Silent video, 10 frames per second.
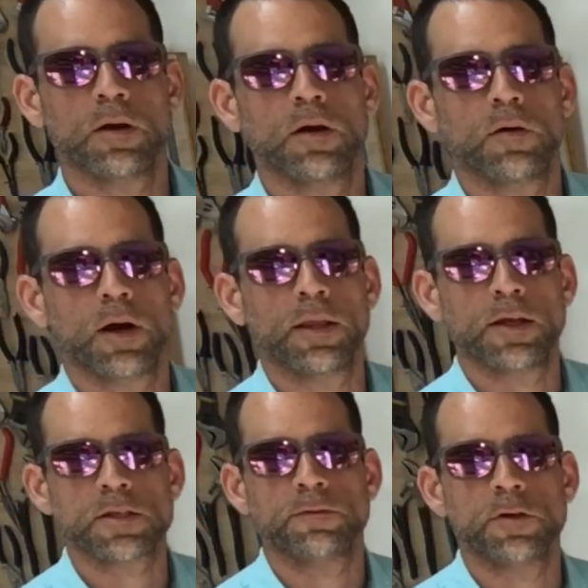Alright,
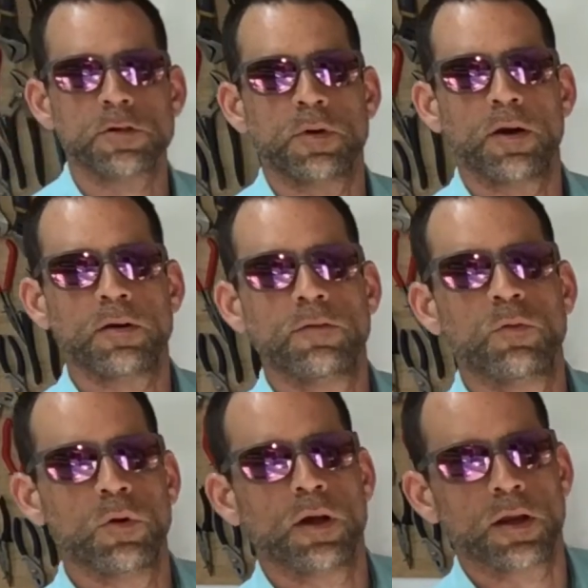that's the first round of
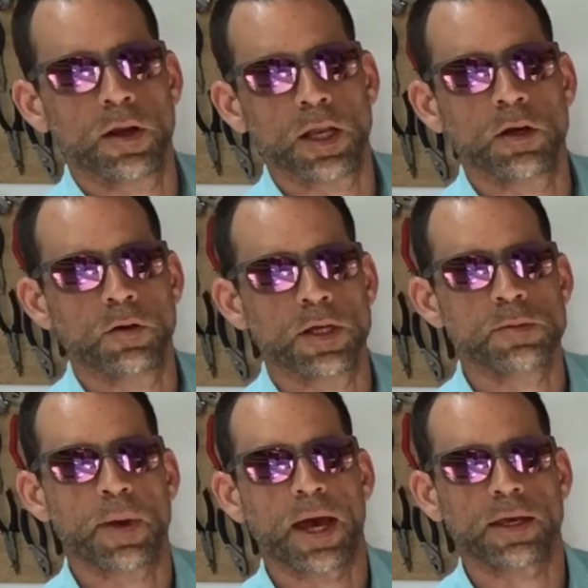180 degrees
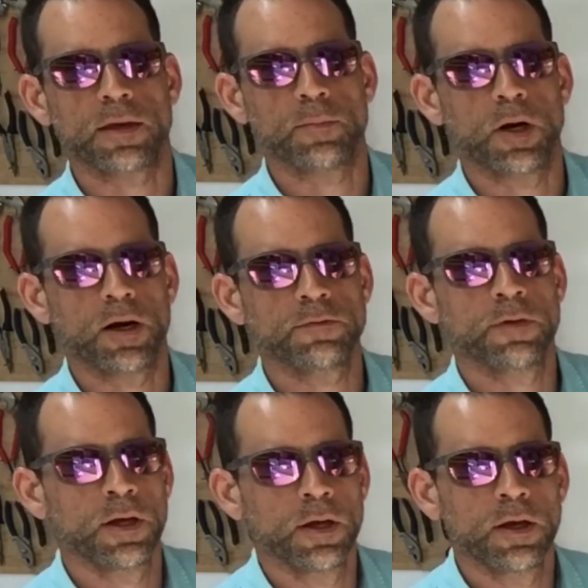backing them off.
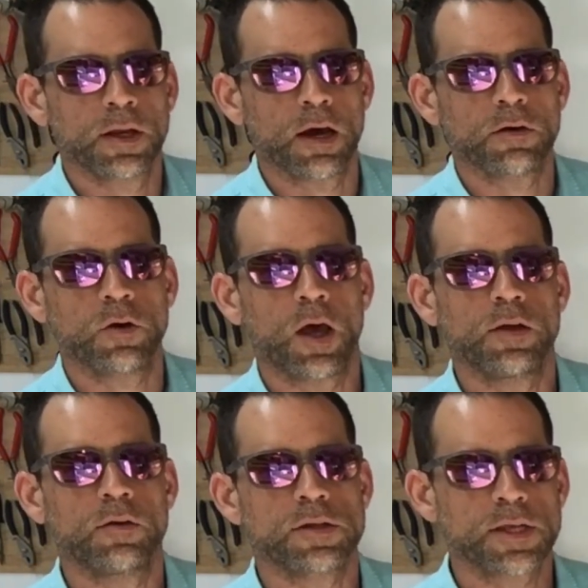Now I'll go ahead and
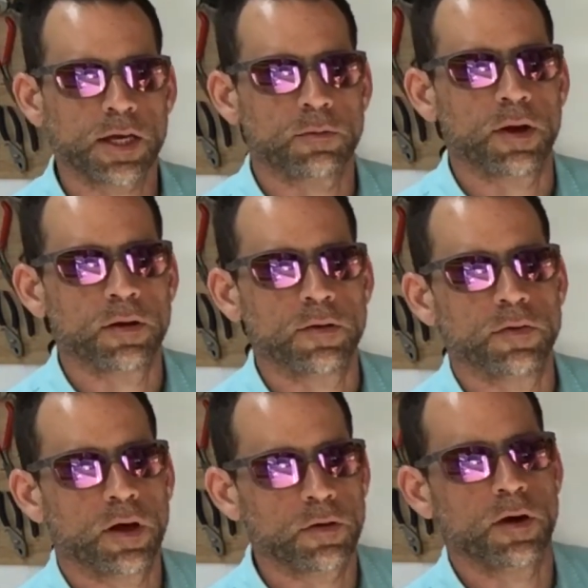do the second round of
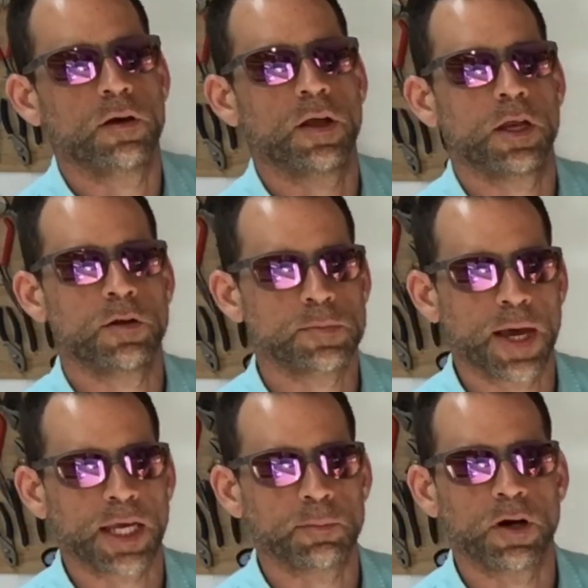another 180 degrees
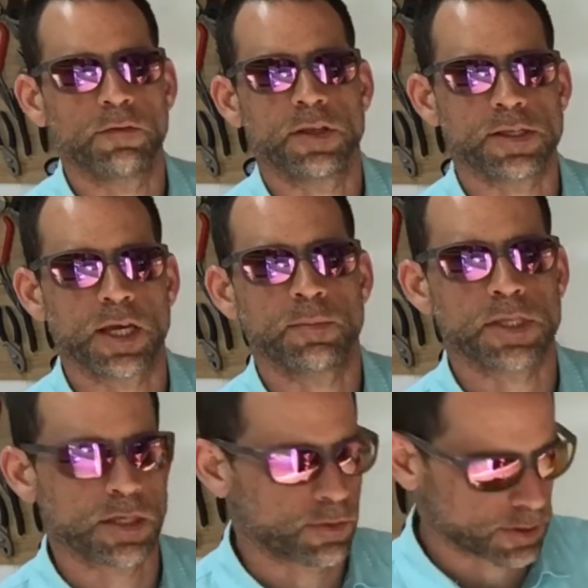backing them off in the same
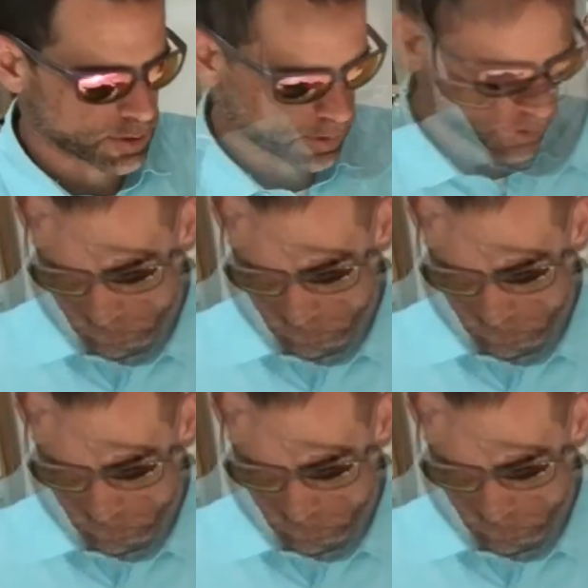sequence.